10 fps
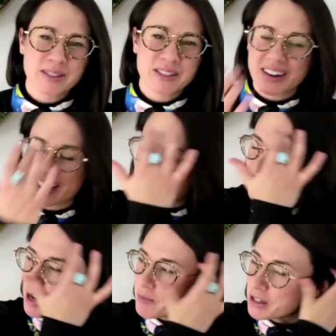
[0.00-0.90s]
Sorry, I'm
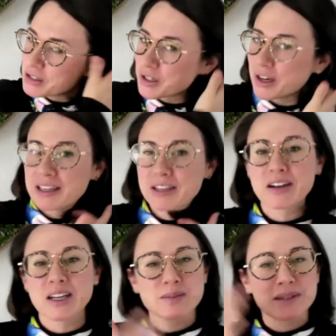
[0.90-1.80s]
not Montreal like your
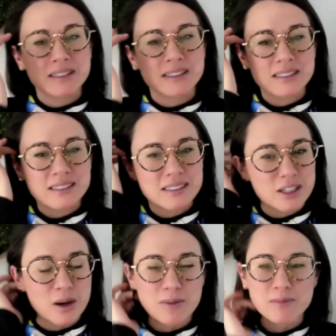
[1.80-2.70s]
husband. No,